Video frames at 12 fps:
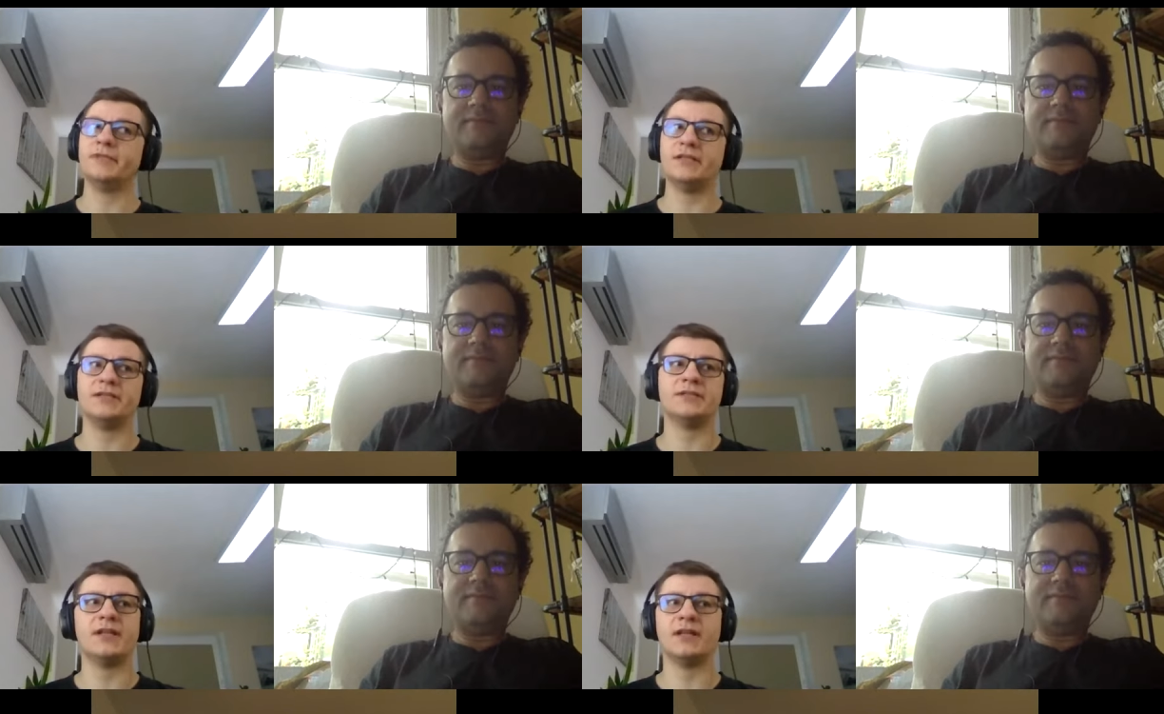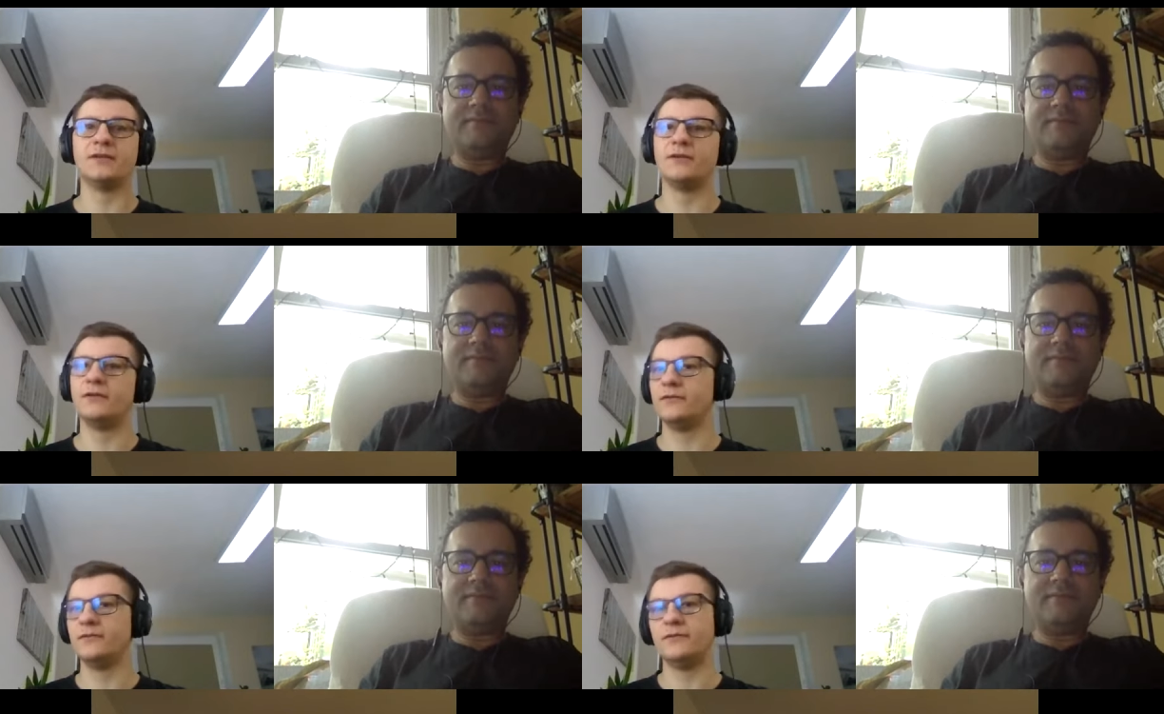Speaker 1: it's like
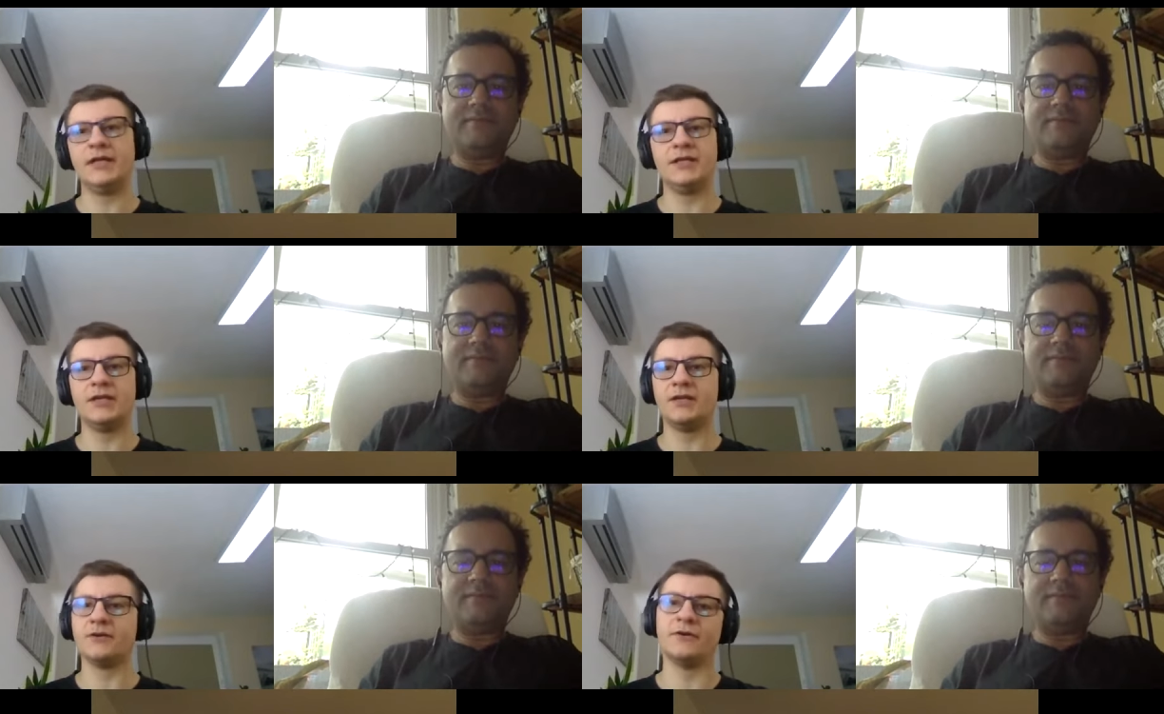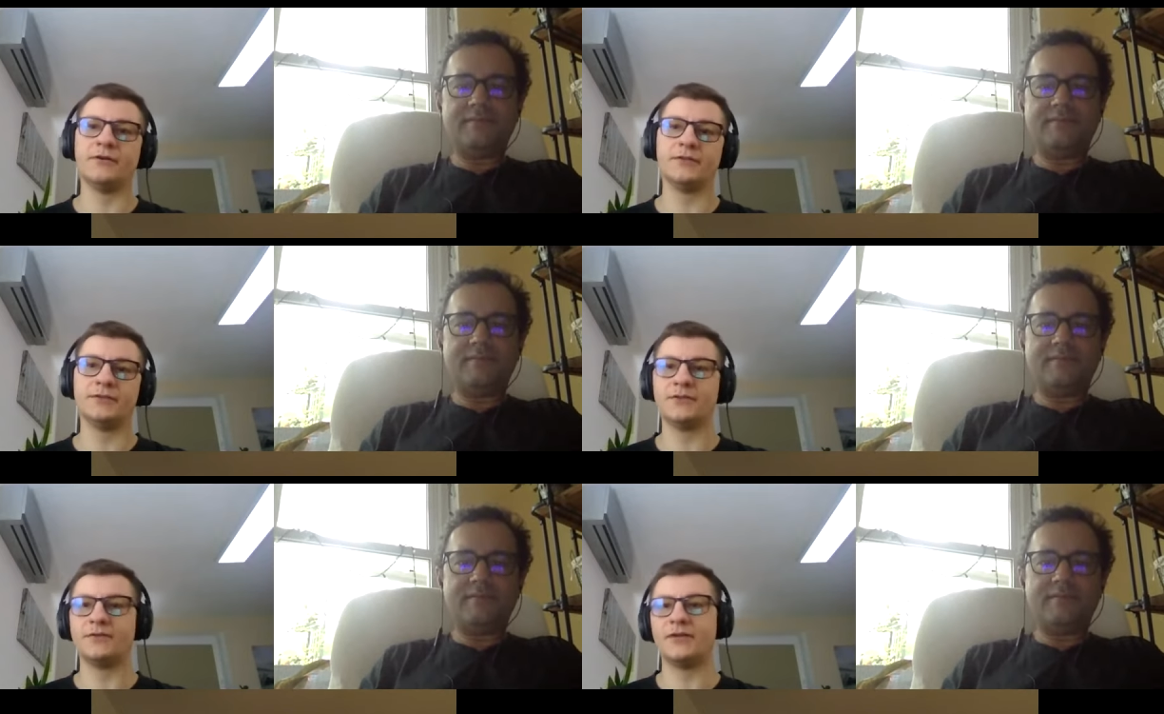a year old
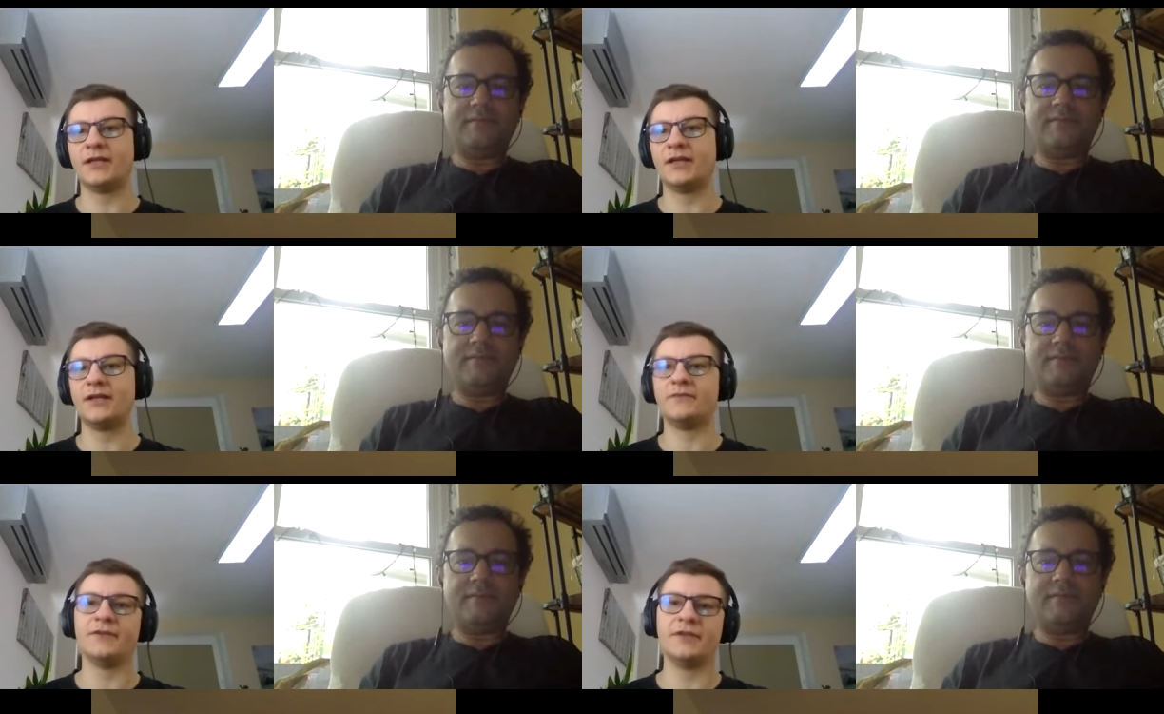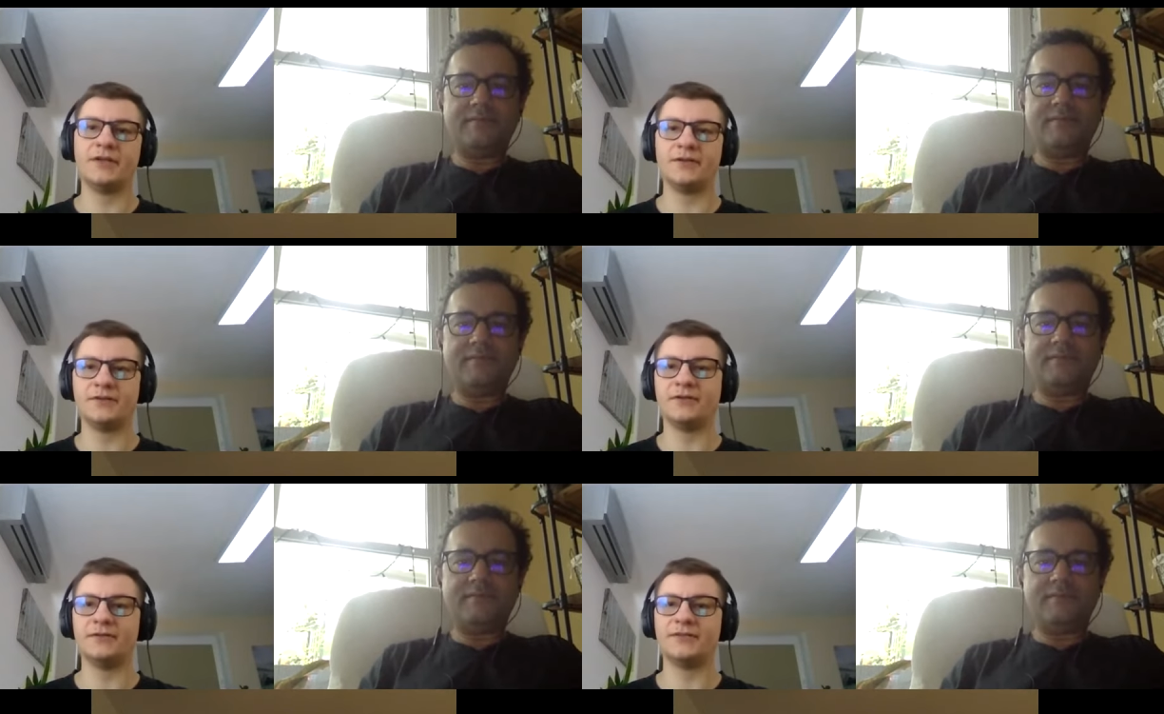or like half a year
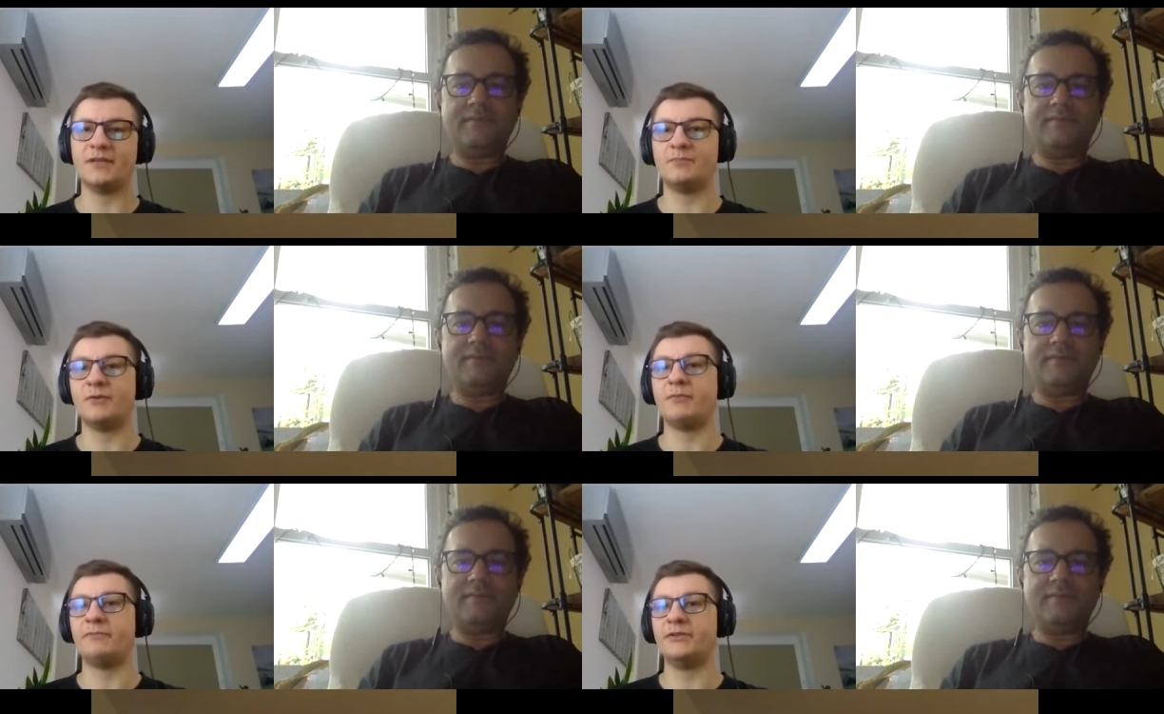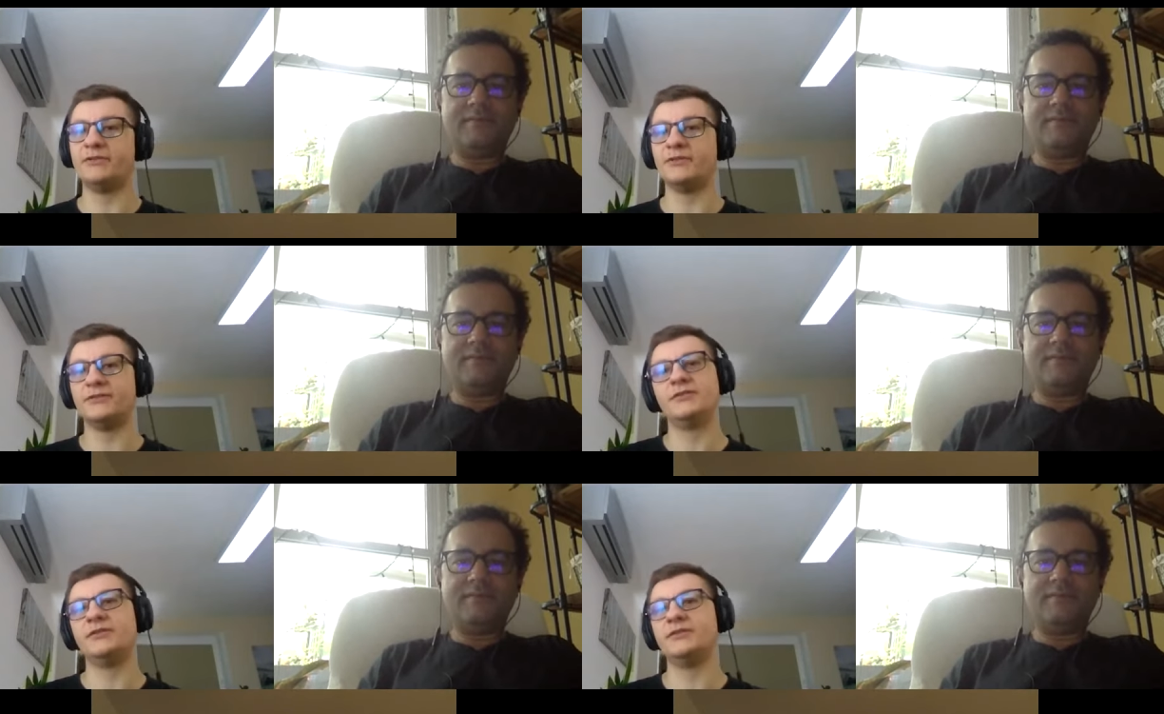old. I probably don't need